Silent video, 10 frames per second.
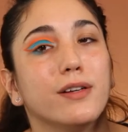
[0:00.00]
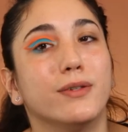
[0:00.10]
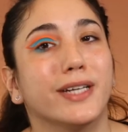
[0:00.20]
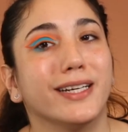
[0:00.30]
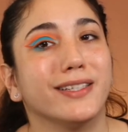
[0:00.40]

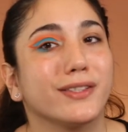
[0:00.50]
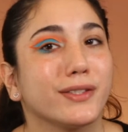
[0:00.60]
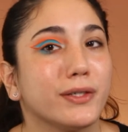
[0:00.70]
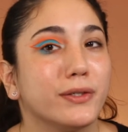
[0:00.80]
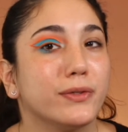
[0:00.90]
Okay,
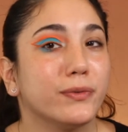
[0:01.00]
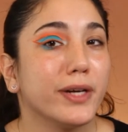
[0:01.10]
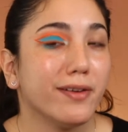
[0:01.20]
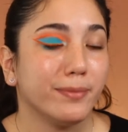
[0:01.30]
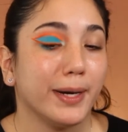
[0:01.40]
so we
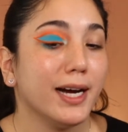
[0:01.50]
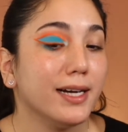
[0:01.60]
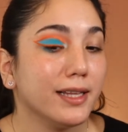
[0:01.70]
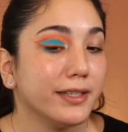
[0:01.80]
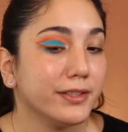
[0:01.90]
have my
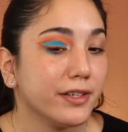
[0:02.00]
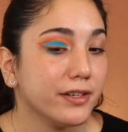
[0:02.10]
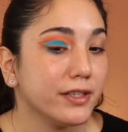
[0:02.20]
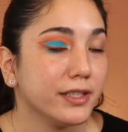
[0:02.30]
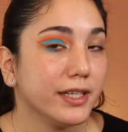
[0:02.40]
eyeliner
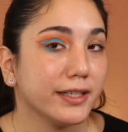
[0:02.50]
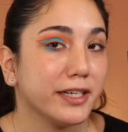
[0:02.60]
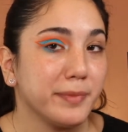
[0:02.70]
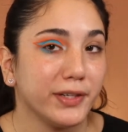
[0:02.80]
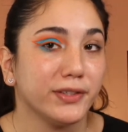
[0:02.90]
on. It
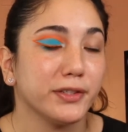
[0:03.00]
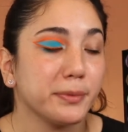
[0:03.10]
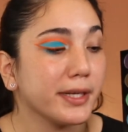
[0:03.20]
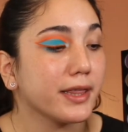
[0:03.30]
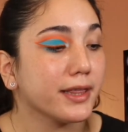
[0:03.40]
came out a little
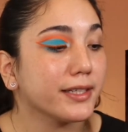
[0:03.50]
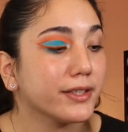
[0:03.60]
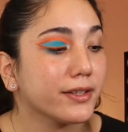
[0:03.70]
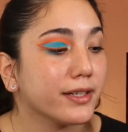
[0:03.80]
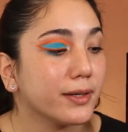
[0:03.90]
bit
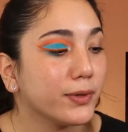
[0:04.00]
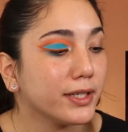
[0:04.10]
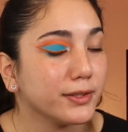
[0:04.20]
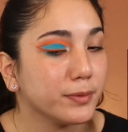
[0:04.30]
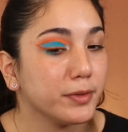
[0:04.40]
thicker than I
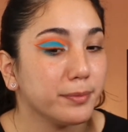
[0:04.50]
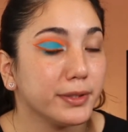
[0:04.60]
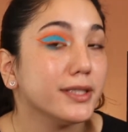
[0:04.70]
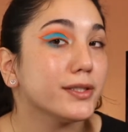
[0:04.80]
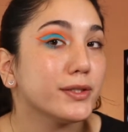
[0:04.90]
wanted it to be,
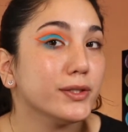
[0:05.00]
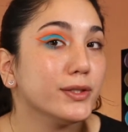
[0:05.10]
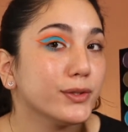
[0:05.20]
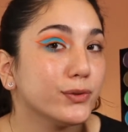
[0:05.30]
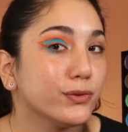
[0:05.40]
but it still
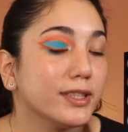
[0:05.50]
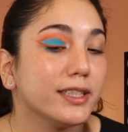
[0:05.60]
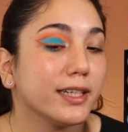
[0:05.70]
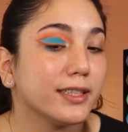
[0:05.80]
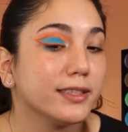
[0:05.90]
looks really
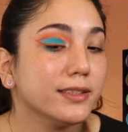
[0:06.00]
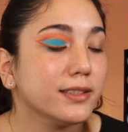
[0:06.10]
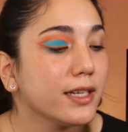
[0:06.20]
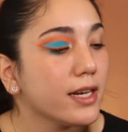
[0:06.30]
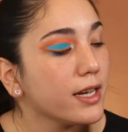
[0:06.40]
nice.
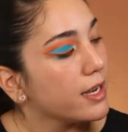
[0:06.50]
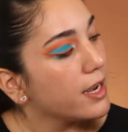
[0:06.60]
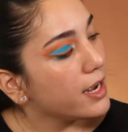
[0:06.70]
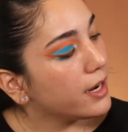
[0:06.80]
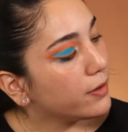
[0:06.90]

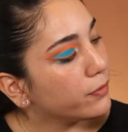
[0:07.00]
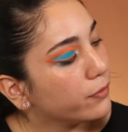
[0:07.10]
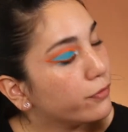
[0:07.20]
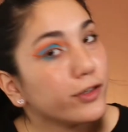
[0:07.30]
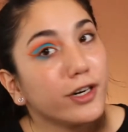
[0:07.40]

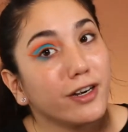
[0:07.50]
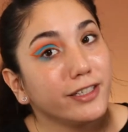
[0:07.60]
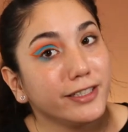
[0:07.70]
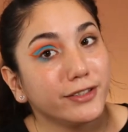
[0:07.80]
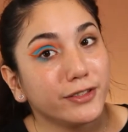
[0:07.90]
For our
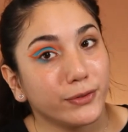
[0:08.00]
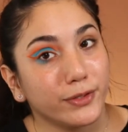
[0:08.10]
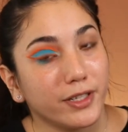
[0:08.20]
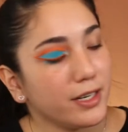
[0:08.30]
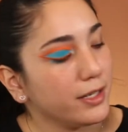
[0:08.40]
inner corner
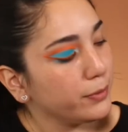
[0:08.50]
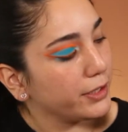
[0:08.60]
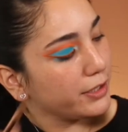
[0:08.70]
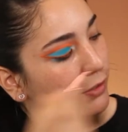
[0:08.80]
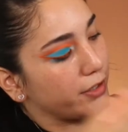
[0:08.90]
eye, we're
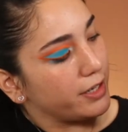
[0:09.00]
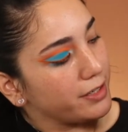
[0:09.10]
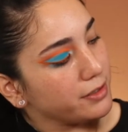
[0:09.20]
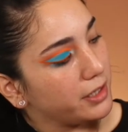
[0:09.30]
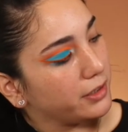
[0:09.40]
gonna go ahead
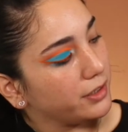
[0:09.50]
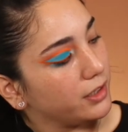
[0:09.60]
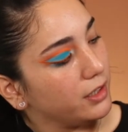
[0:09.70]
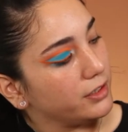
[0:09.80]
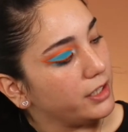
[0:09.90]
and take the
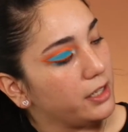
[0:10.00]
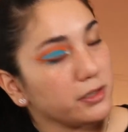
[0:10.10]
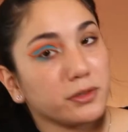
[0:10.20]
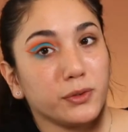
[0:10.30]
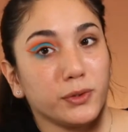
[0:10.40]
color
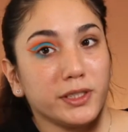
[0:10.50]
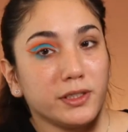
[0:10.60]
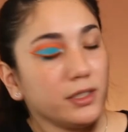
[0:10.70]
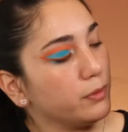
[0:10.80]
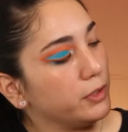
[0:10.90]

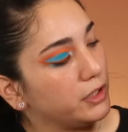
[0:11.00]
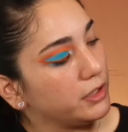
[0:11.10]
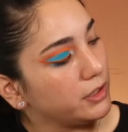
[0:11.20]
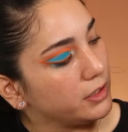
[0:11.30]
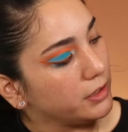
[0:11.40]
Escort, which
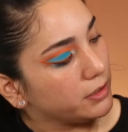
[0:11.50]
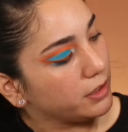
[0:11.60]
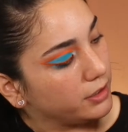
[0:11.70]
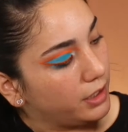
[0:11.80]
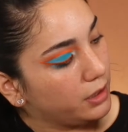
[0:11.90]
is this
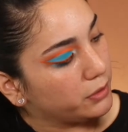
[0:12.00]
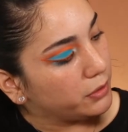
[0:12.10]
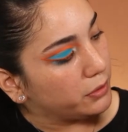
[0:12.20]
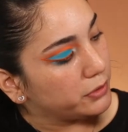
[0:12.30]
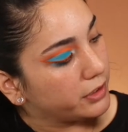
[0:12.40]
yellow
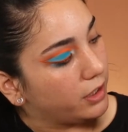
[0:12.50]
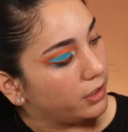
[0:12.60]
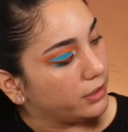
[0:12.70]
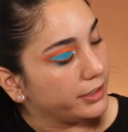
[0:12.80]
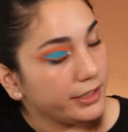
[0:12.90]
gold
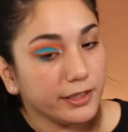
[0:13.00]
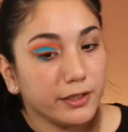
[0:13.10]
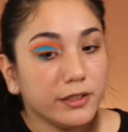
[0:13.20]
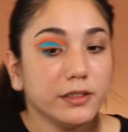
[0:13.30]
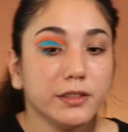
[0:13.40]
color
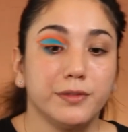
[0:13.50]
here.